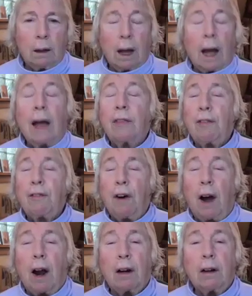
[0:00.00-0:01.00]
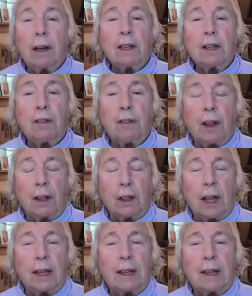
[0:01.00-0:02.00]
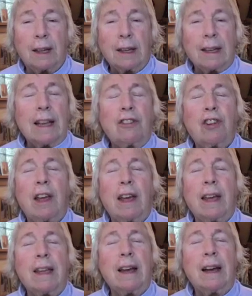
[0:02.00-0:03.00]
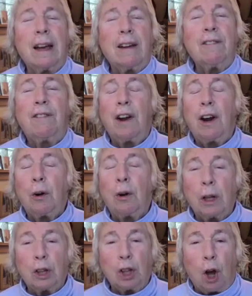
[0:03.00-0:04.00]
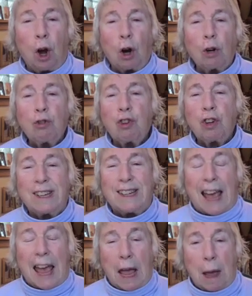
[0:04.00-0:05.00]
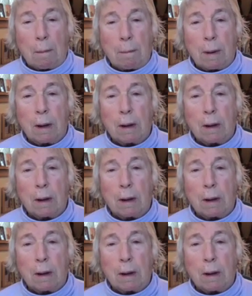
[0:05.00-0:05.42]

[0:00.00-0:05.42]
At the far end of the lake is a very large dam.